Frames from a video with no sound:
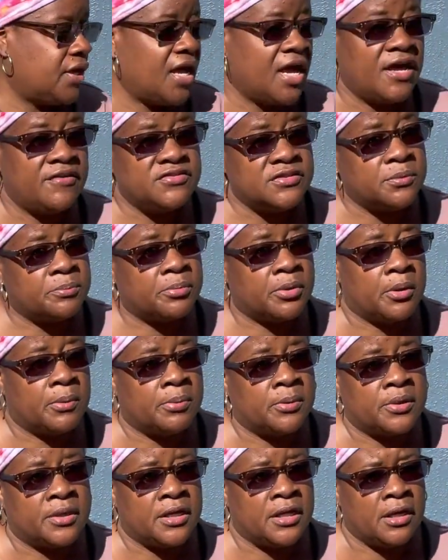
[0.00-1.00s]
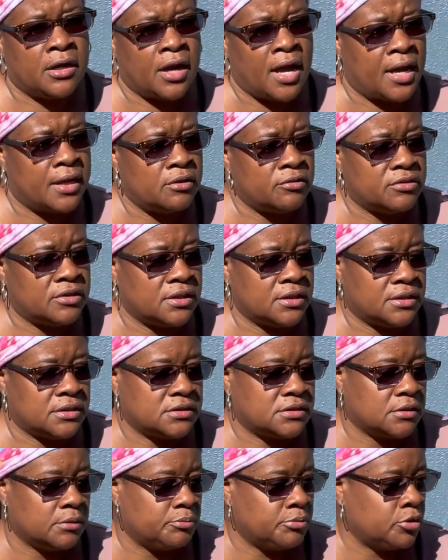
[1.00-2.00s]
have some purple in here. I don't think it's
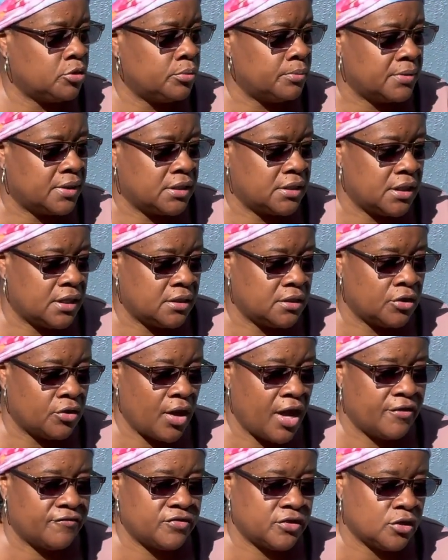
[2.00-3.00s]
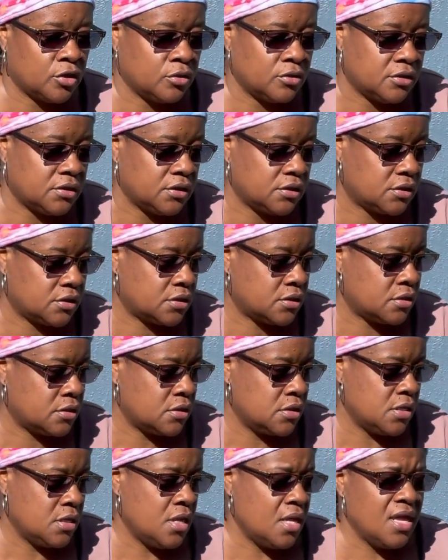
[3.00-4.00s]
the Blue Monday though. I'll have to go look
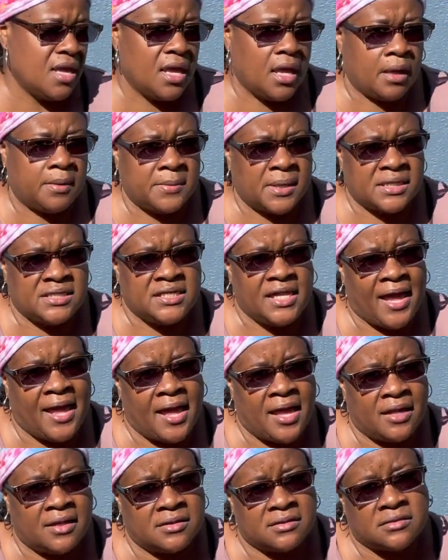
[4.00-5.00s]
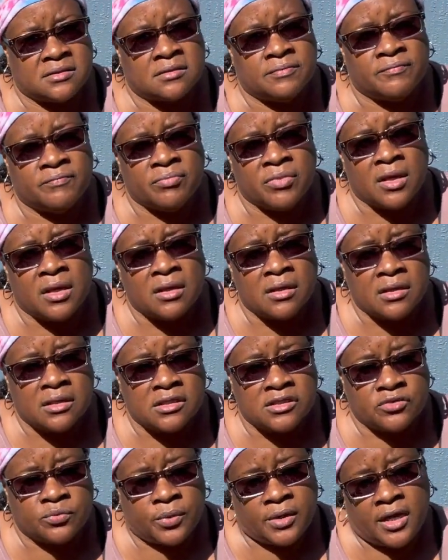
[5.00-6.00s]
at my tags.
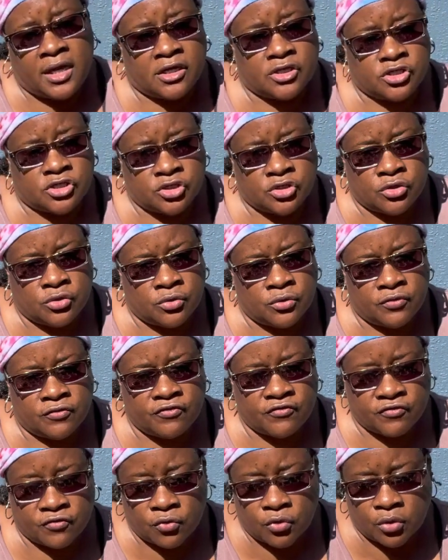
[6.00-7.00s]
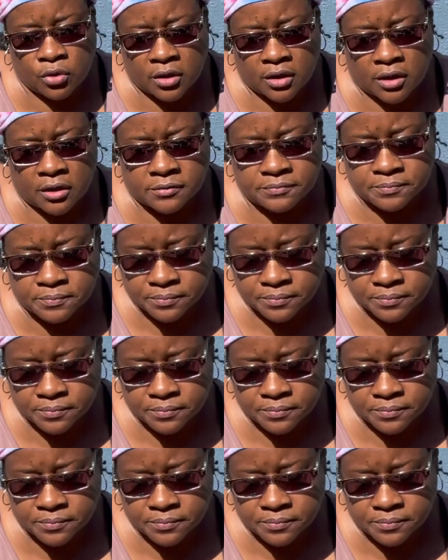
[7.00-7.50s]
Because what I do for